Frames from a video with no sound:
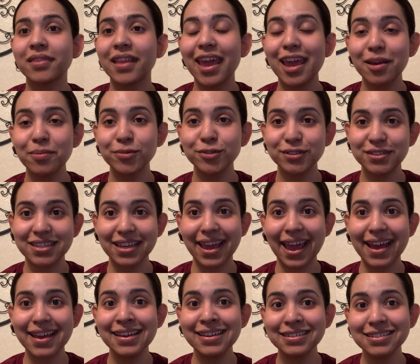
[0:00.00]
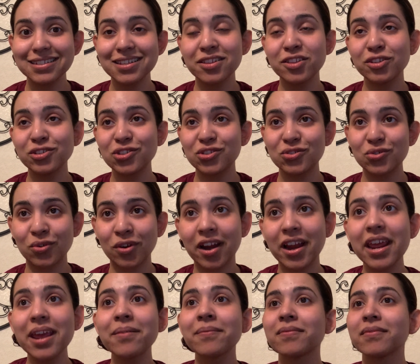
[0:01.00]
able to get into the
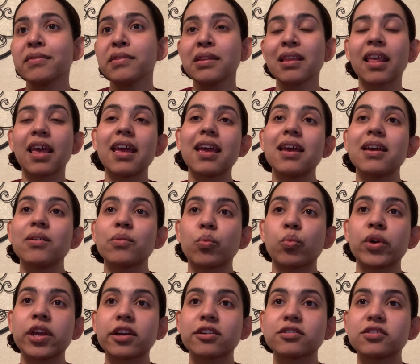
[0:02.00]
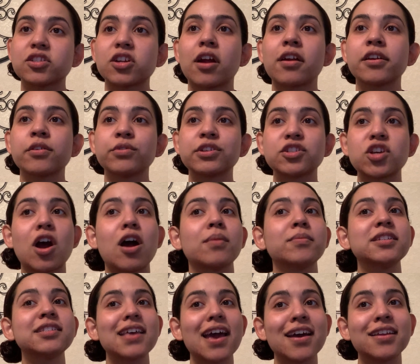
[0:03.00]
story. We are starting with
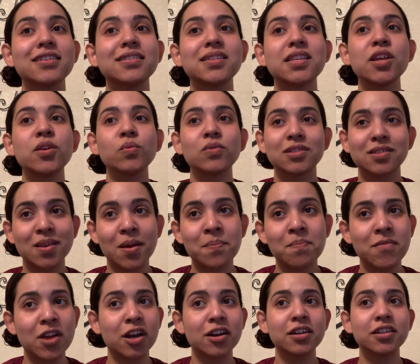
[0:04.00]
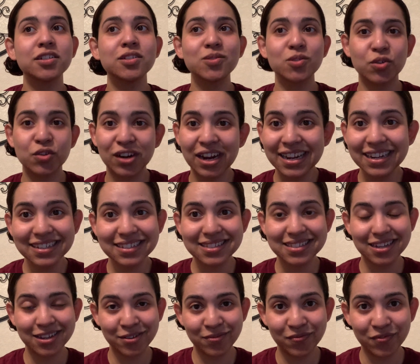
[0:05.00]
Thomas Edison was America's greatest
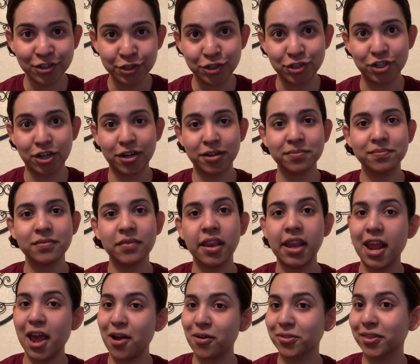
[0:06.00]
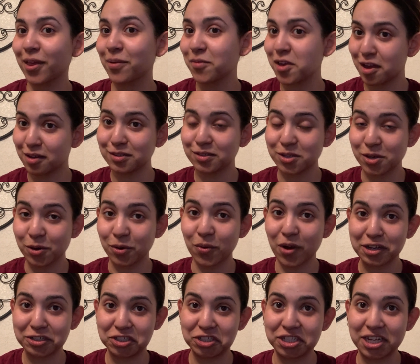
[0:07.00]
inventor. Now, let me ask you a
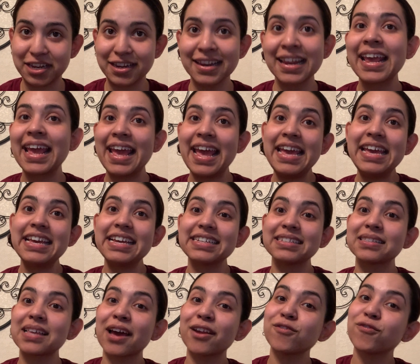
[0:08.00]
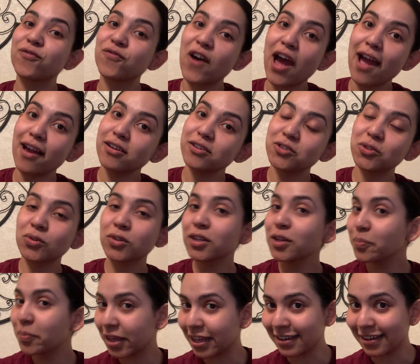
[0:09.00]
question. Is that a fact or an
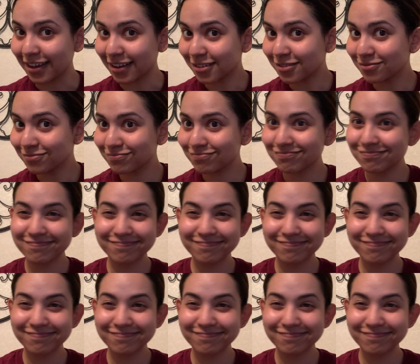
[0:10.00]
opinion?